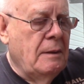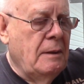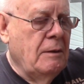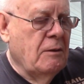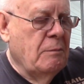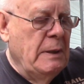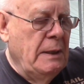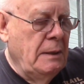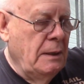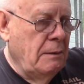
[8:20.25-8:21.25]
and it's
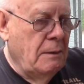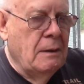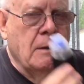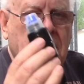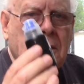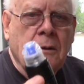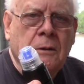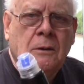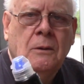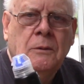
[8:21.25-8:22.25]
made in the
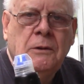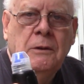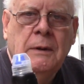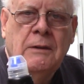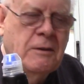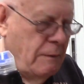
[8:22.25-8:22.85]
good old US